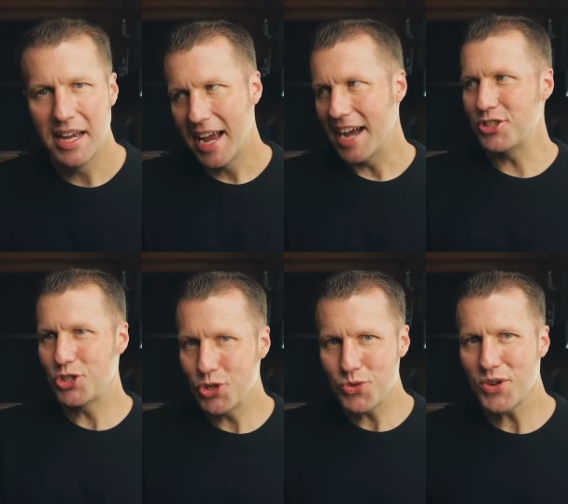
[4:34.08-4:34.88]
As
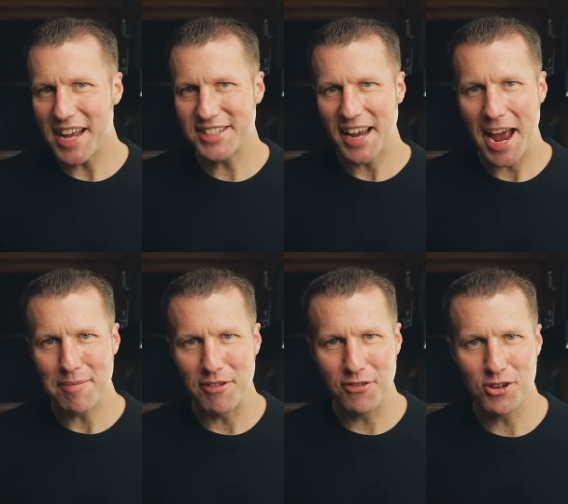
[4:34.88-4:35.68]
soon as I had
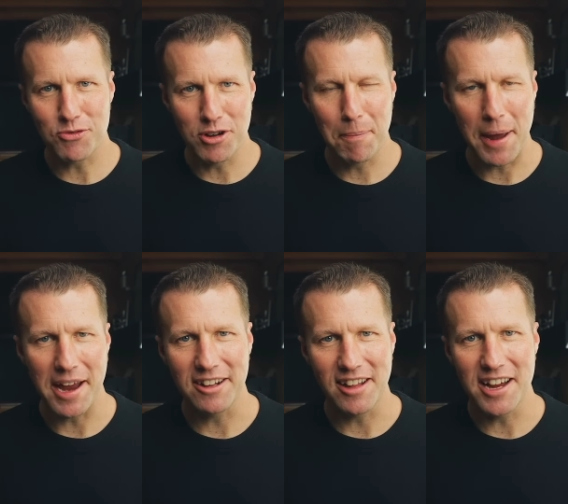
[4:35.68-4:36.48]
my first real
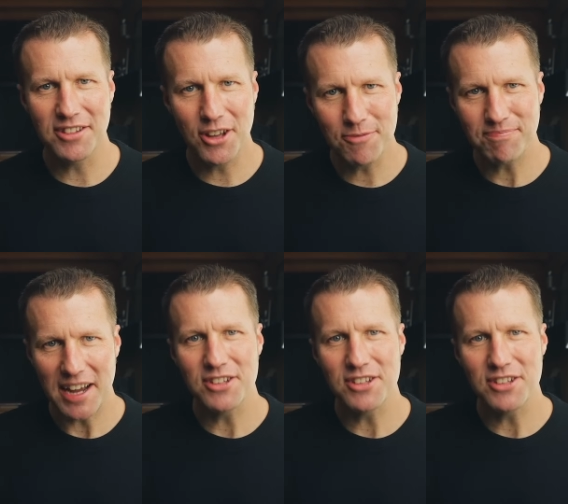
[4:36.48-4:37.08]
paying client though, I